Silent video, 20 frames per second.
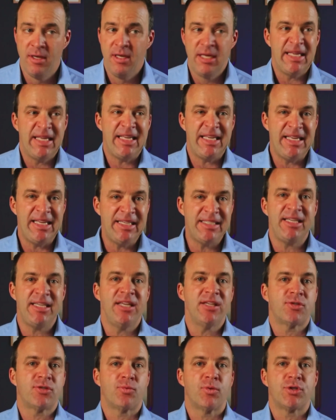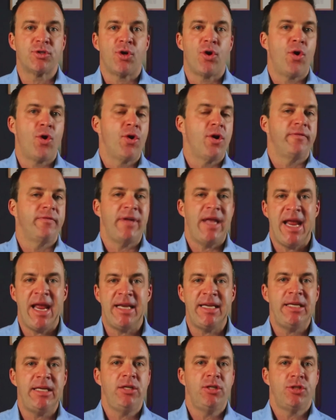easiest return of
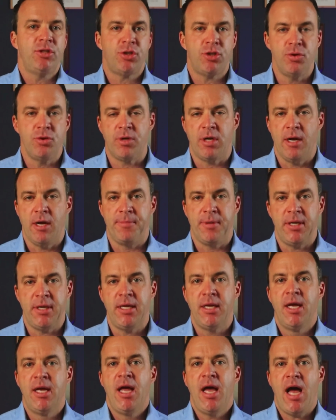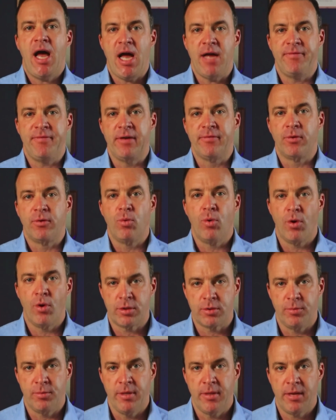any shoe company I've ever
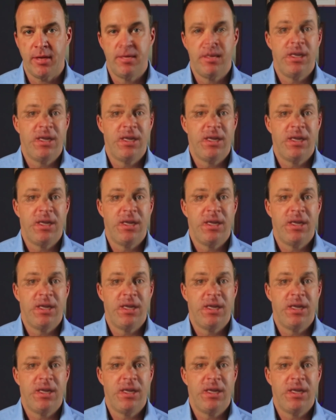worked with.